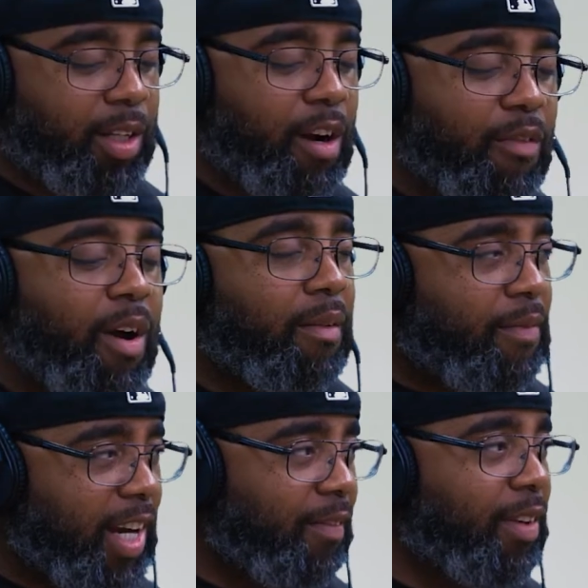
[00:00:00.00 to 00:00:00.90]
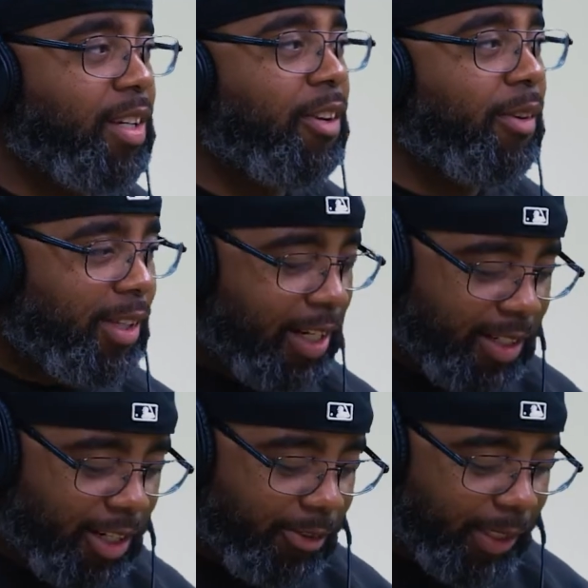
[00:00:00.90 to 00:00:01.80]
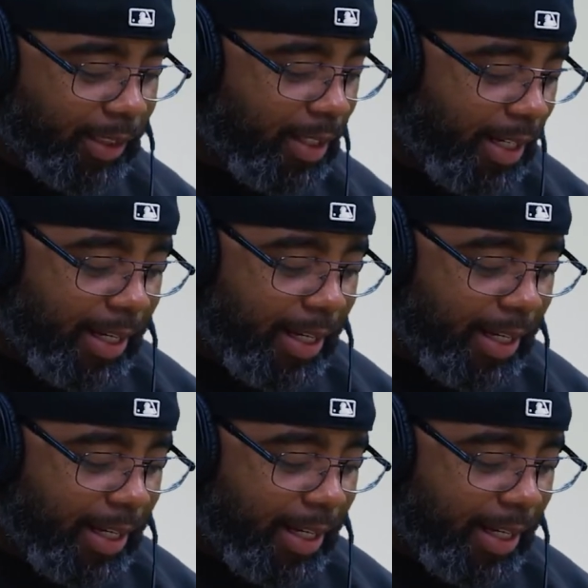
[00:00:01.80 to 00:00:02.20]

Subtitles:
the overall effect of continuing